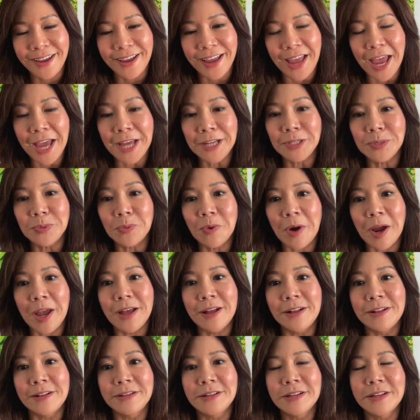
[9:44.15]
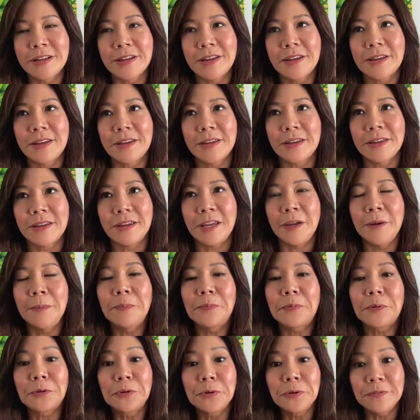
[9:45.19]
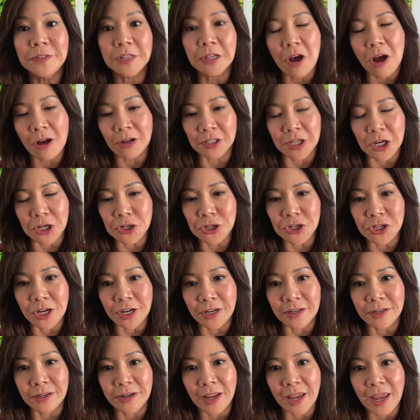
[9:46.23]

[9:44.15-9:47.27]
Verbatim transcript: as well improves cognition